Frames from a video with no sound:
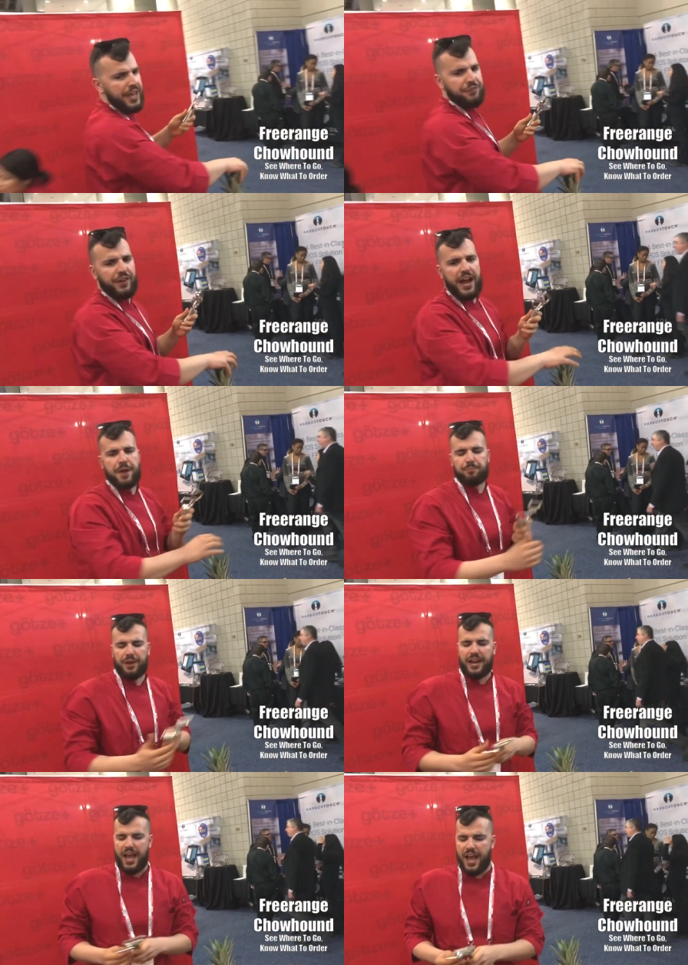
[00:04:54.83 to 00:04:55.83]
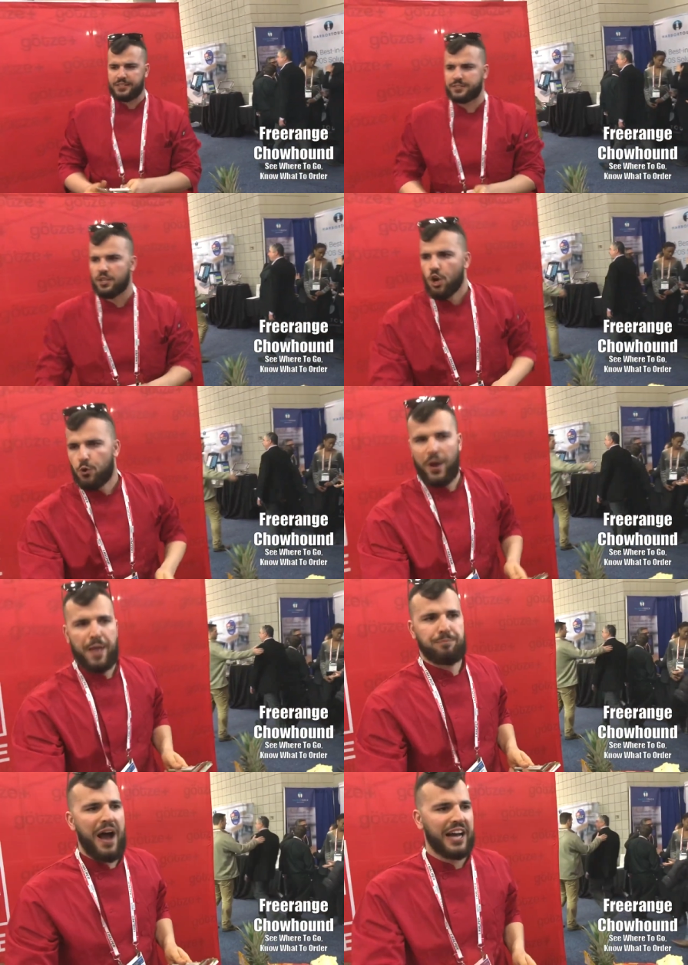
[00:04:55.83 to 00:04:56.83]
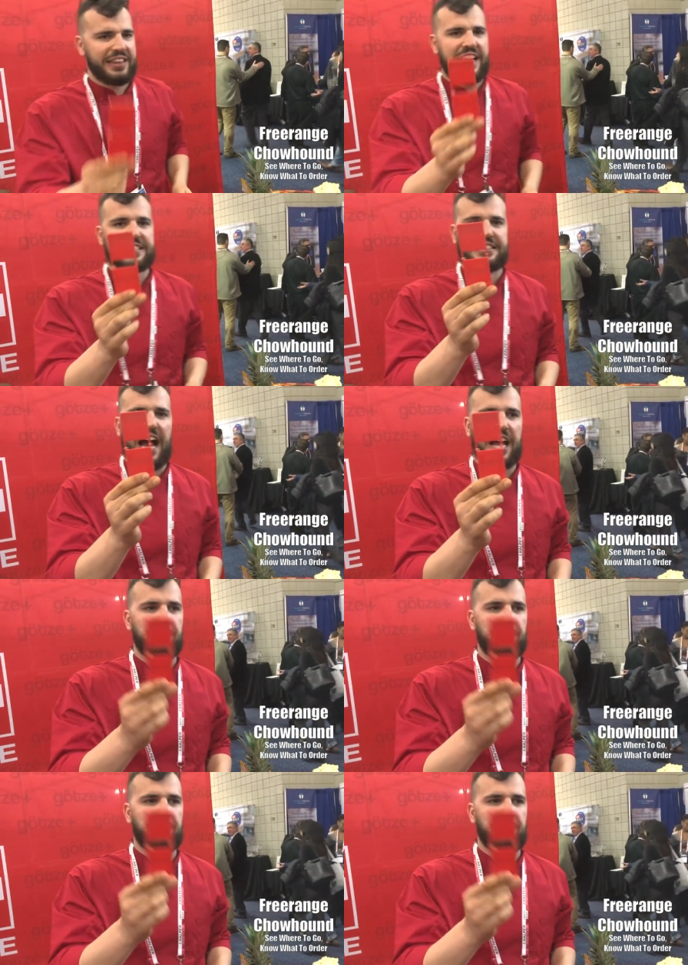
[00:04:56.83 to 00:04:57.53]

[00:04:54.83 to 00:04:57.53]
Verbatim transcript: different pillars. Red part inside.